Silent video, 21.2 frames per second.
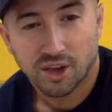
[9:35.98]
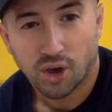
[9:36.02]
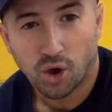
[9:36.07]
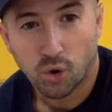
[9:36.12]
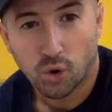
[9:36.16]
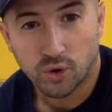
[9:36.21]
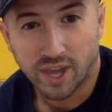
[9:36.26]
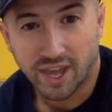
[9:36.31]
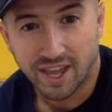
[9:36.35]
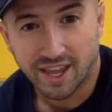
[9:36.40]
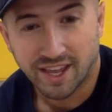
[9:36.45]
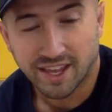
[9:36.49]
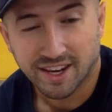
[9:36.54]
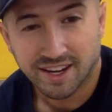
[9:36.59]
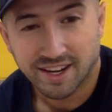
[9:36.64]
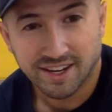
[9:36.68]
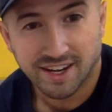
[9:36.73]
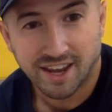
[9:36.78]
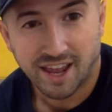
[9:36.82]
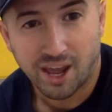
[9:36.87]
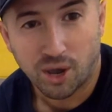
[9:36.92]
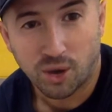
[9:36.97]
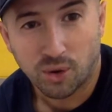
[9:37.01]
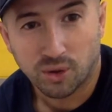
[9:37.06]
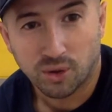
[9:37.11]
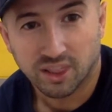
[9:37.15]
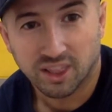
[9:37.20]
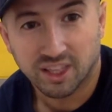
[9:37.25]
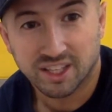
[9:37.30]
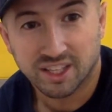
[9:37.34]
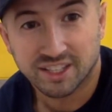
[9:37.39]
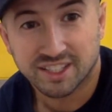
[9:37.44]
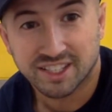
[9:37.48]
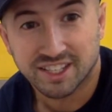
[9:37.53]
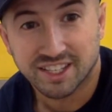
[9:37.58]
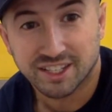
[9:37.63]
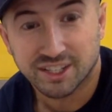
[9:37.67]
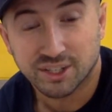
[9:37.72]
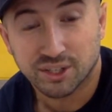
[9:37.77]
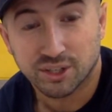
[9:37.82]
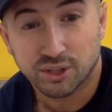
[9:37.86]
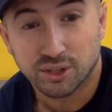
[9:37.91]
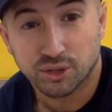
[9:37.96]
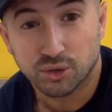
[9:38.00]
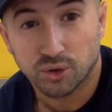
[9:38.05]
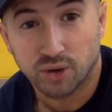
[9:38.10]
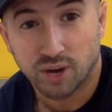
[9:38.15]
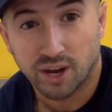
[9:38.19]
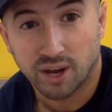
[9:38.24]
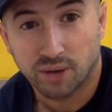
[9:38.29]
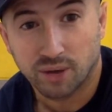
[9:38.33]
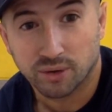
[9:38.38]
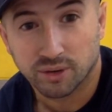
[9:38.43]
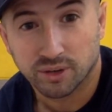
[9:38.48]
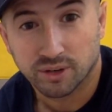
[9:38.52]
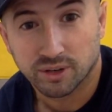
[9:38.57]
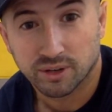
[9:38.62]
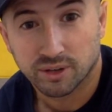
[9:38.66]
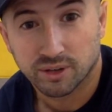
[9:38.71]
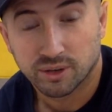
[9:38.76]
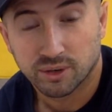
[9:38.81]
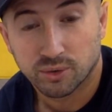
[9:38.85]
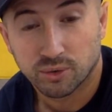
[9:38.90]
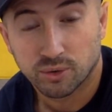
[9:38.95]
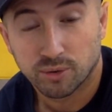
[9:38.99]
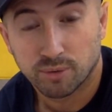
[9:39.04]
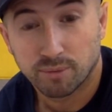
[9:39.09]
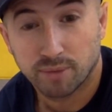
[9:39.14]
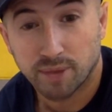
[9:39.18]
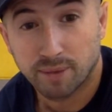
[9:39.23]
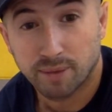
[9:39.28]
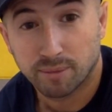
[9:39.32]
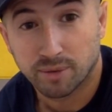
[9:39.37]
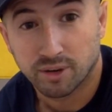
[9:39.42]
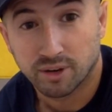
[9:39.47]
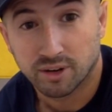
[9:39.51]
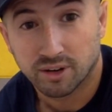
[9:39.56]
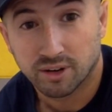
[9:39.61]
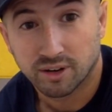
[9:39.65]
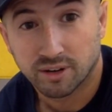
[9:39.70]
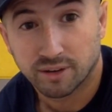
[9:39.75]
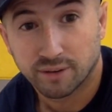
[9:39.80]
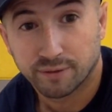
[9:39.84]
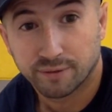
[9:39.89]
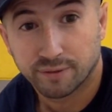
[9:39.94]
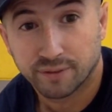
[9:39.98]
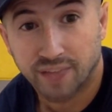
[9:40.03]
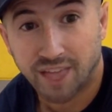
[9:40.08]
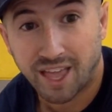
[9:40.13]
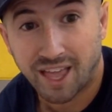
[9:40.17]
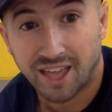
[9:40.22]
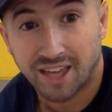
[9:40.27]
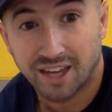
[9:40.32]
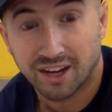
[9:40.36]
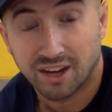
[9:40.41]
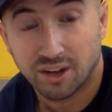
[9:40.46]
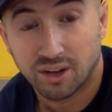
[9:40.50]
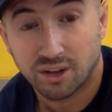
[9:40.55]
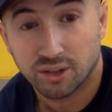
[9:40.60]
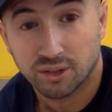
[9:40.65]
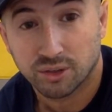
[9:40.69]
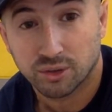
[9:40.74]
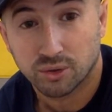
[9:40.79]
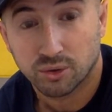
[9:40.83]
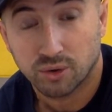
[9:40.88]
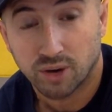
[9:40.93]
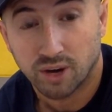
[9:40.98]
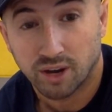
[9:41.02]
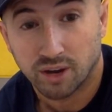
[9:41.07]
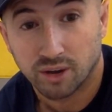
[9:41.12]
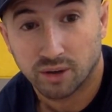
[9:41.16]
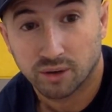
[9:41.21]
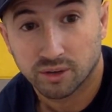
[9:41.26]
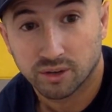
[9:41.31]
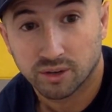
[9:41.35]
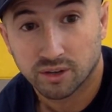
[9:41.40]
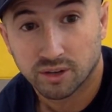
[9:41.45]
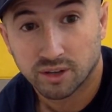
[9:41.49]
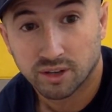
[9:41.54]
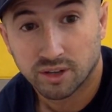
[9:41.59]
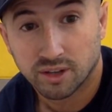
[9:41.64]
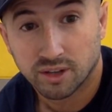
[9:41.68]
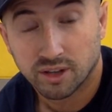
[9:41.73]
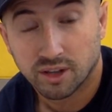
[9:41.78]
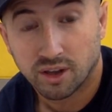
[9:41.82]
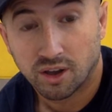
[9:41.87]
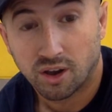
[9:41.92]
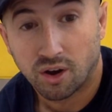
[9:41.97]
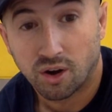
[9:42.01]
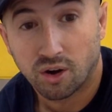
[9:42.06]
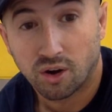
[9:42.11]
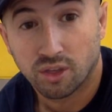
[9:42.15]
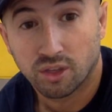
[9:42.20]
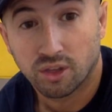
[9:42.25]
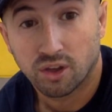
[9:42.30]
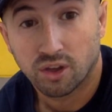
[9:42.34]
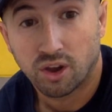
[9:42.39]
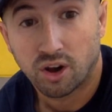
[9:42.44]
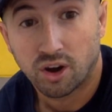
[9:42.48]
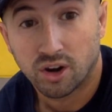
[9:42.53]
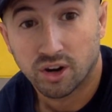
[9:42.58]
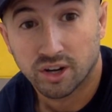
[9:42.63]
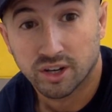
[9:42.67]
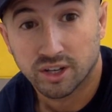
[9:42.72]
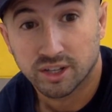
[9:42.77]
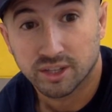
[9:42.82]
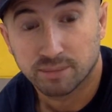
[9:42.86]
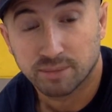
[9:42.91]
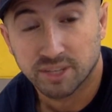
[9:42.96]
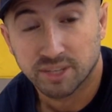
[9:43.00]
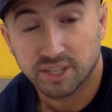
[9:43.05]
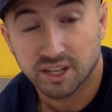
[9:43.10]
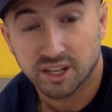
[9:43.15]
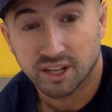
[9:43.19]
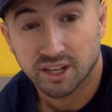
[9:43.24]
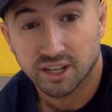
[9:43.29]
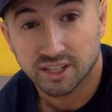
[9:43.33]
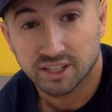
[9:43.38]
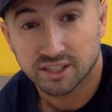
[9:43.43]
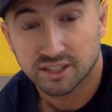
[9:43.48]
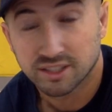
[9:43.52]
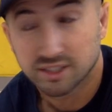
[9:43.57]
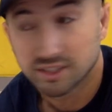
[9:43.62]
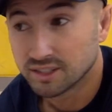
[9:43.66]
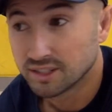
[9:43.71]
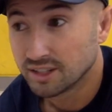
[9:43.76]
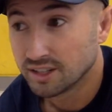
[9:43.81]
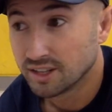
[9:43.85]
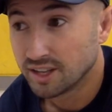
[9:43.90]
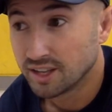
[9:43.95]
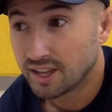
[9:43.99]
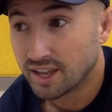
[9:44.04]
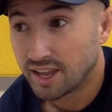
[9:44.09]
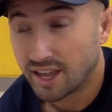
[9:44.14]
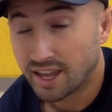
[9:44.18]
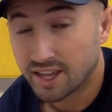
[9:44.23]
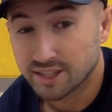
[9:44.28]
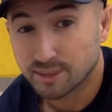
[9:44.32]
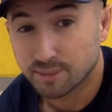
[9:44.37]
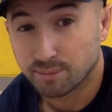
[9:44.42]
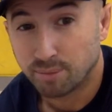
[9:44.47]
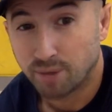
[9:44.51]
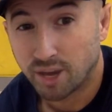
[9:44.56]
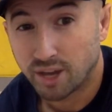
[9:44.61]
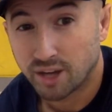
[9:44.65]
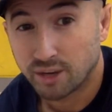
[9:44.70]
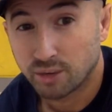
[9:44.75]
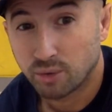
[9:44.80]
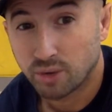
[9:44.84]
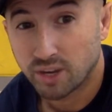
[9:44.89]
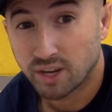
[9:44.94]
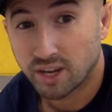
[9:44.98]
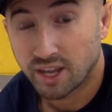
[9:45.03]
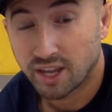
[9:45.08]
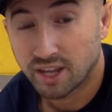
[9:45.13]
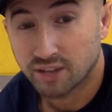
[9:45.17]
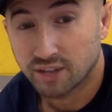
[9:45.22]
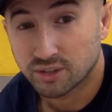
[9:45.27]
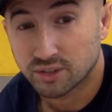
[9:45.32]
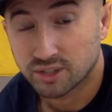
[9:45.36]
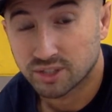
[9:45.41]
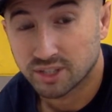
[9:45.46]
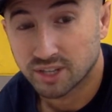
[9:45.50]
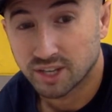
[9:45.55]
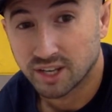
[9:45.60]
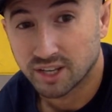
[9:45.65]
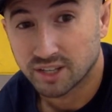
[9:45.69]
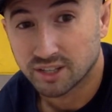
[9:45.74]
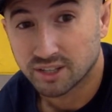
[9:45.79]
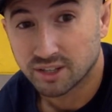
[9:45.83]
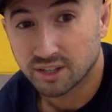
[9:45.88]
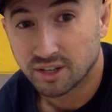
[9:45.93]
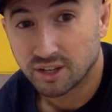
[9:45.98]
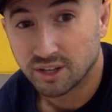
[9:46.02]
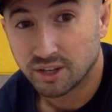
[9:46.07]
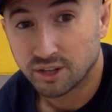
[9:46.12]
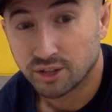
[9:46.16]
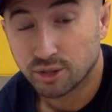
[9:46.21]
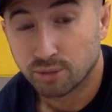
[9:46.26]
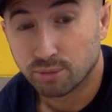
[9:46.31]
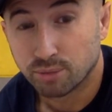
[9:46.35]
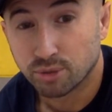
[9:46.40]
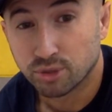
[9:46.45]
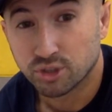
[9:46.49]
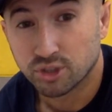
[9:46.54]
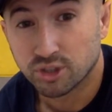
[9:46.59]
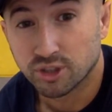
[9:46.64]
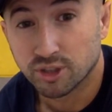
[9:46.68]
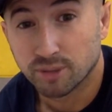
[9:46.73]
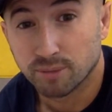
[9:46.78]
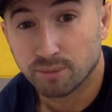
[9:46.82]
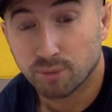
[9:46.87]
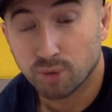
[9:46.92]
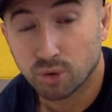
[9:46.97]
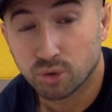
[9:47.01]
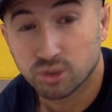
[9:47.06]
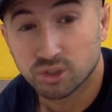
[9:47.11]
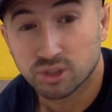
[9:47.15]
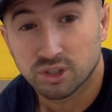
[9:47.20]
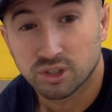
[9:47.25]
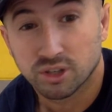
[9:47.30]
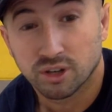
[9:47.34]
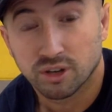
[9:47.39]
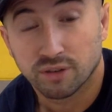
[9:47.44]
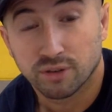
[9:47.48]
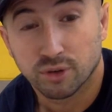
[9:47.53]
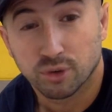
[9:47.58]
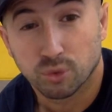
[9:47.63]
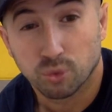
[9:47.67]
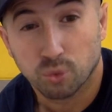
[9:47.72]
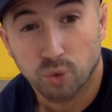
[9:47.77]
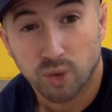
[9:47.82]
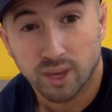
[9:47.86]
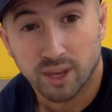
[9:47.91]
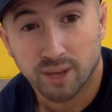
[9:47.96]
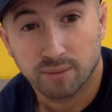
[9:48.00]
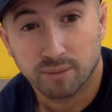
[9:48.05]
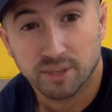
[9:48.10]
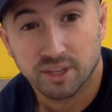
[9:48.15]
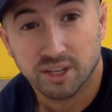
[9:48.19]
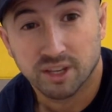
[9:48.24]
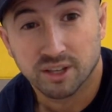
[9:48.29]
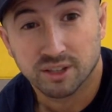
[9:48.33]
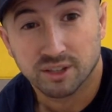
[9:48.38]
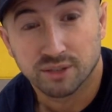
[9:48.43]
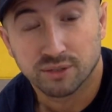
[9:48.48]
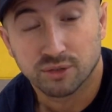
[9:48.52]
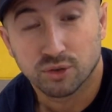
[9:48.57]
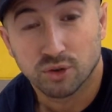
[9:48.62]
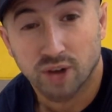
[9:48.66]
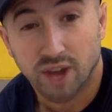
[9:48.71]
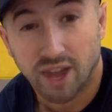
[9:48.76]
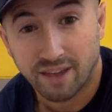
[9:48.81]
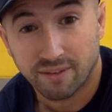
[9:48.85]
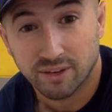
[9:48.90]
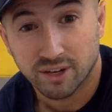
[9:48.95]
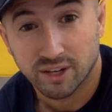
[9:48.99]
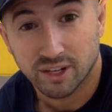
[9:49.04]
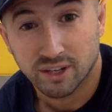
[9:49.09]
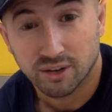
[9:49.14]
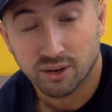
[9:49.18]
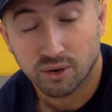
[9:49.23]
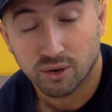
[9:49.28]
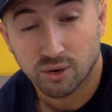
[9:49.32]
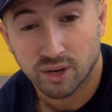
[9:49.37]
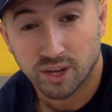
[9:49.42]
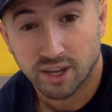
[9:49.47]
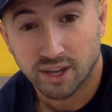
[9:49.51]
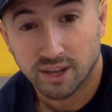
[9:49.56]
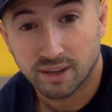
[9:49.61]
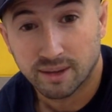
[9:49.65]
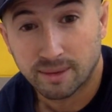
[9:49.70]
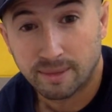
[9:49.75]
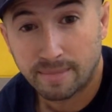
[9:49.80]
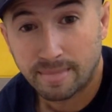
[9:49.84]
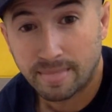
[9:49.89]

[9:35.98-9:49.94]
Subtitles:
Okay, now let's get to the ground. Remember, flat on the ground are the hardest because as a body weight exercise, you're pushing the most of your weight because of gravity, okay?